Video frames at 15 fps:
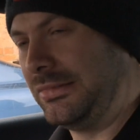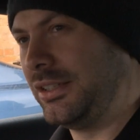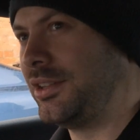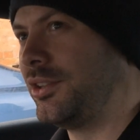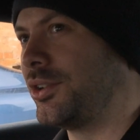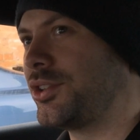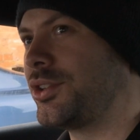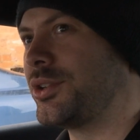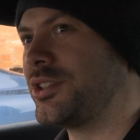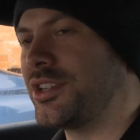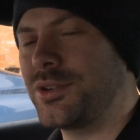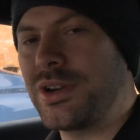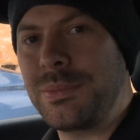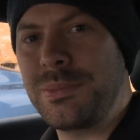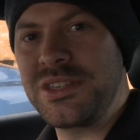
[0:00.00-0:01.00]
Not sure it's a
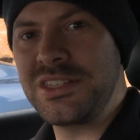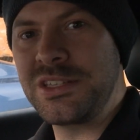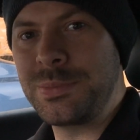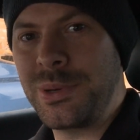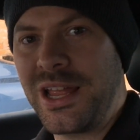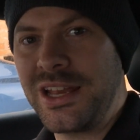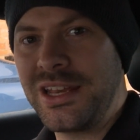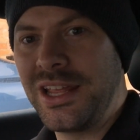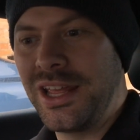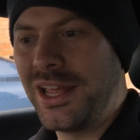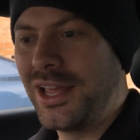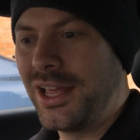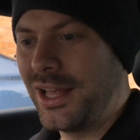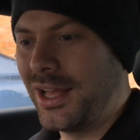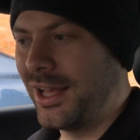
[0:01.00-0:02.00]
great business plan,
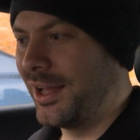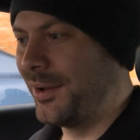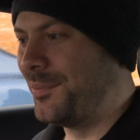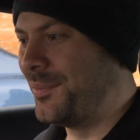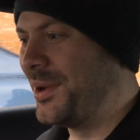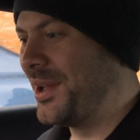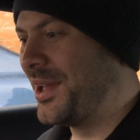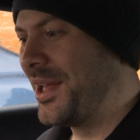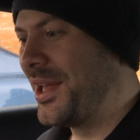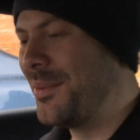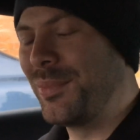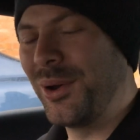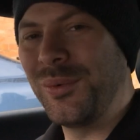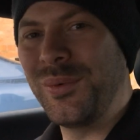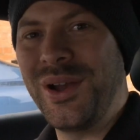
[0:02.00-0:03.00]

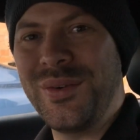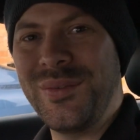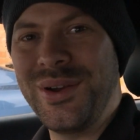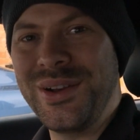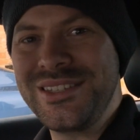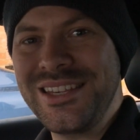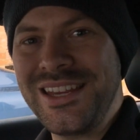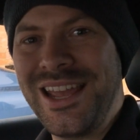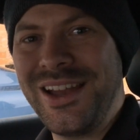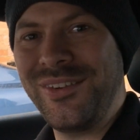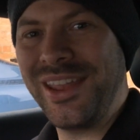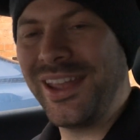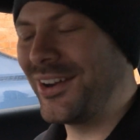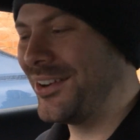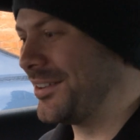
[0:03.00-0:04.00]
but we'll see how
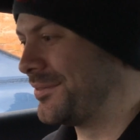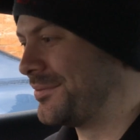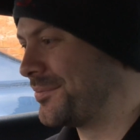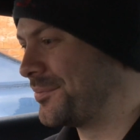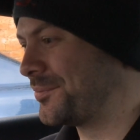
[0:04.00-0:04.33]
we get on.